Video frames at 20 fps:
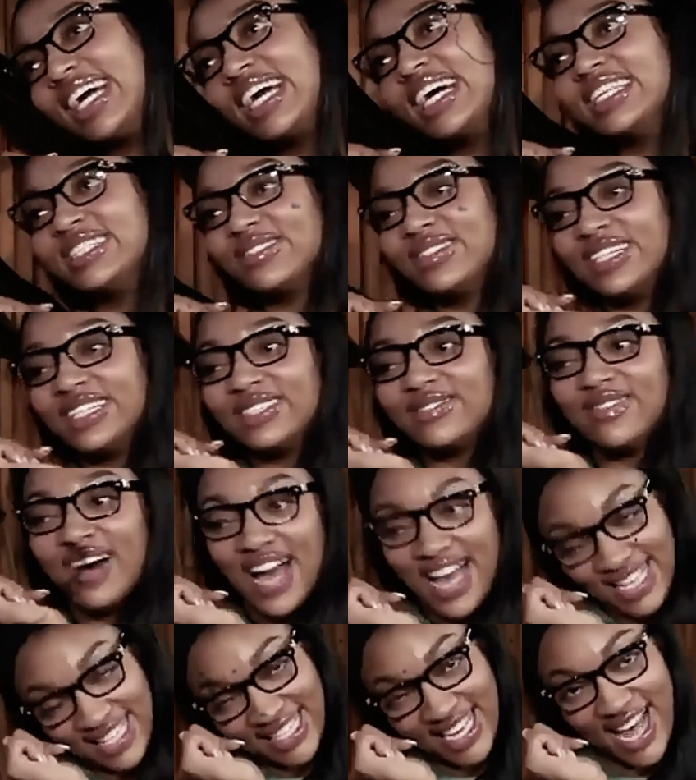the league.
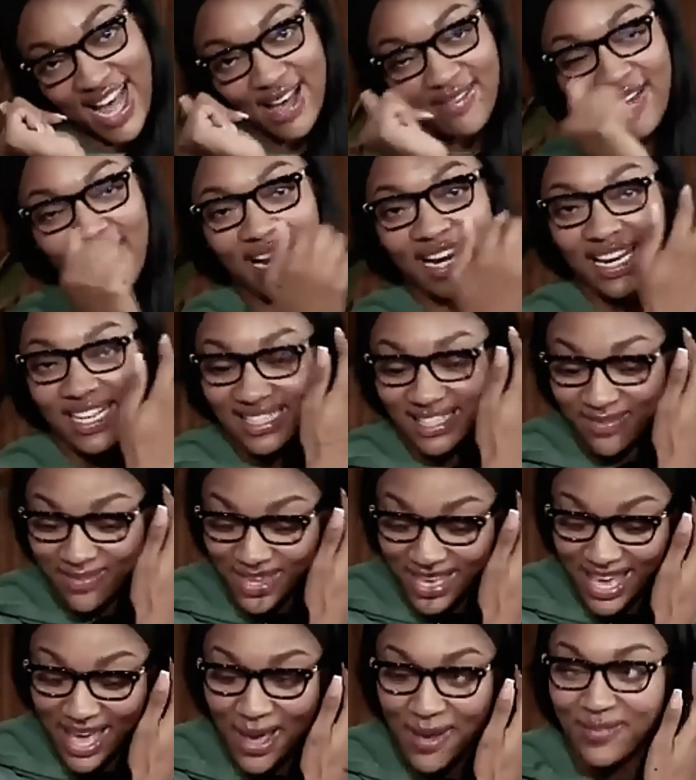But
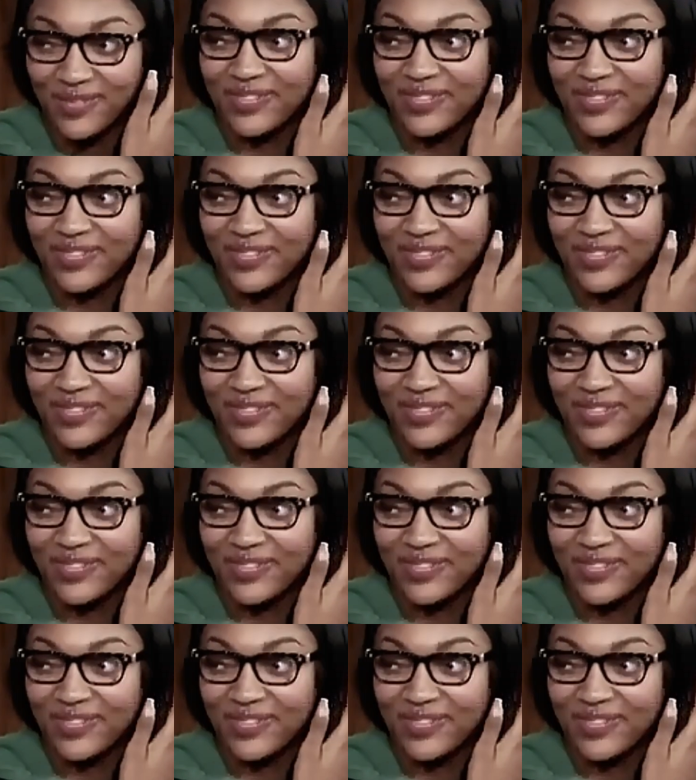what was